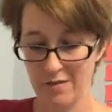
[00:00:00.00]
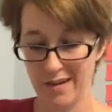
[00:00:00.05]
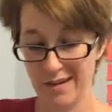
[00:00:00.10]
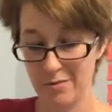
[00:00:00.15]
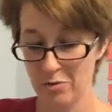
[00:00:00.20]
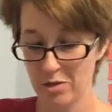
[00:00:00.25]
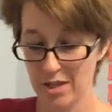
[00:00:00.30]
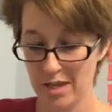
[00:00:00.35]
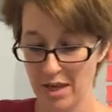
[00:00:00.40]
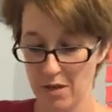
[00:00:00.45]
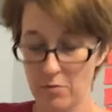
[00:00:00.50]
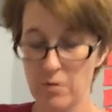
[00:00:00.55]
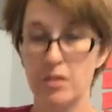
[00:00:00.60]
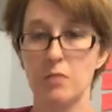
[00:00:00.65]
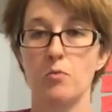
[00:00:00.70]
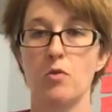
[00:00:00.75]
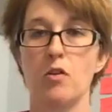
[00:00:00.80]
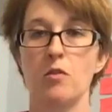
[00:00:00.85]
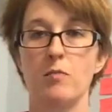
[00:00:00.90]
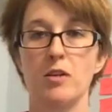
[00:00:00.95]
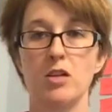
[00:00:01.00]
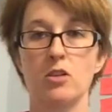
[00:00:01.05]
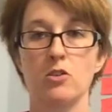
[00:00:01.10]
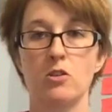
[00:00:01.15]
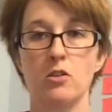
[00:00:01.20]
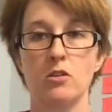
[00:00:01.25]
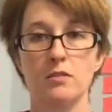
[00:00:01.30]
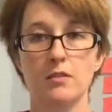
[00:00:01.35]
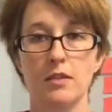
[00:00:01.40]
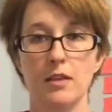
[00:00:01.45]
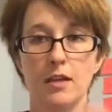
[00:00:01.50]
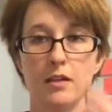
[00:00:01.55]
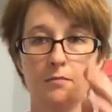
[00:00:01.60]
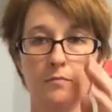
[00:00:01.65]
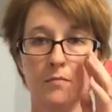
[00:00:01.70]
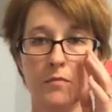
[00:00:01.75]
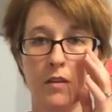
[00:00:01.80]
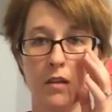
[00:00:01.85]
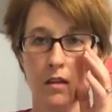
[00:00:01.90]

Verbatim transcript: I really can't wait to pull out my shawls again.